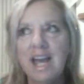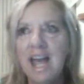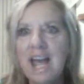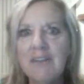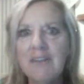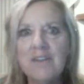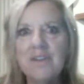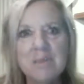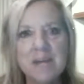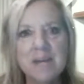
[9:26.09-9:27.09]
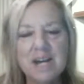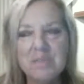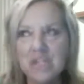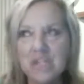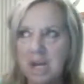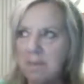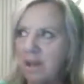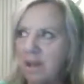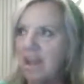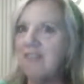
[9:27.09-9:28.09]
Everything becomes sharper.
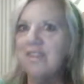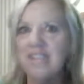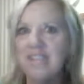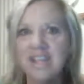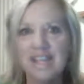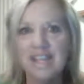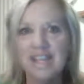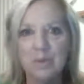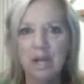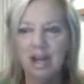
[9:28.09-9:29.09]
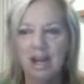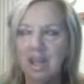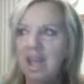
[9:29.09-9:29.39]
Everything has more color.